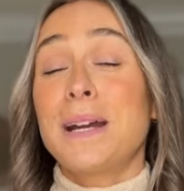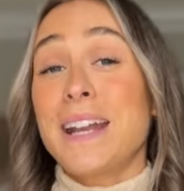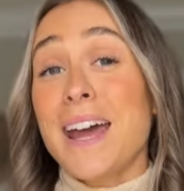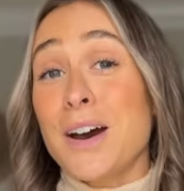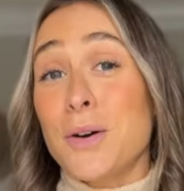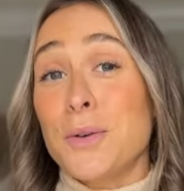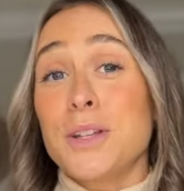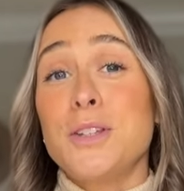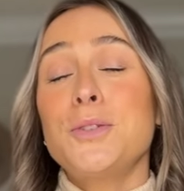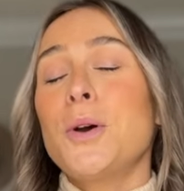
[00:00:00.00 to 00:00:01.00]
now,
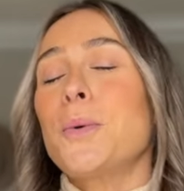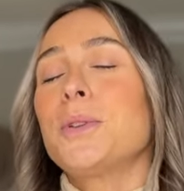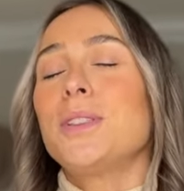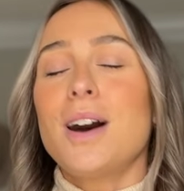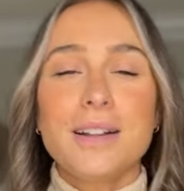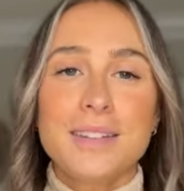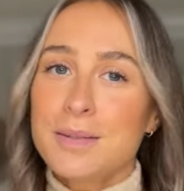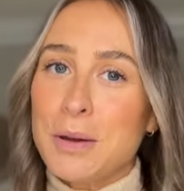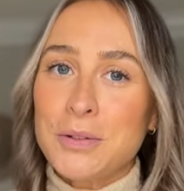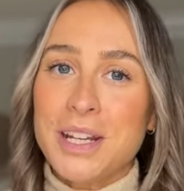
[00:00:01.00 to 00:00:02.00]
you know
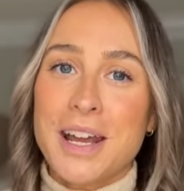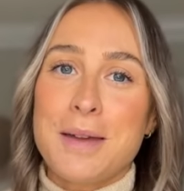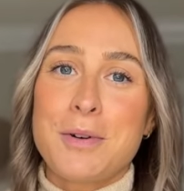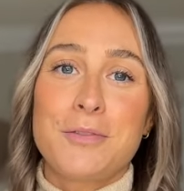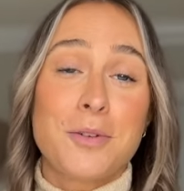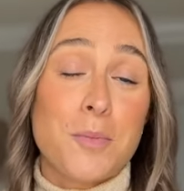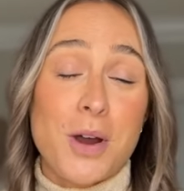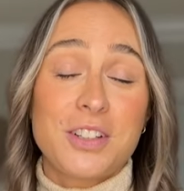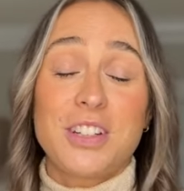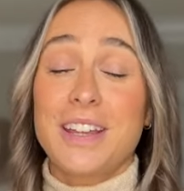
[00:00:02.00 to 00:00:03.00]
lots about Nanaimo from
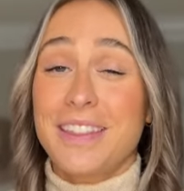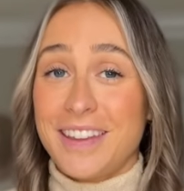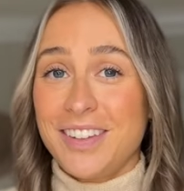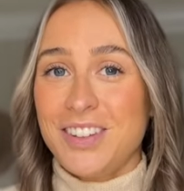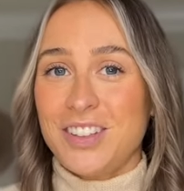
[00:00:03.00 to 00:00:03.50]
watching this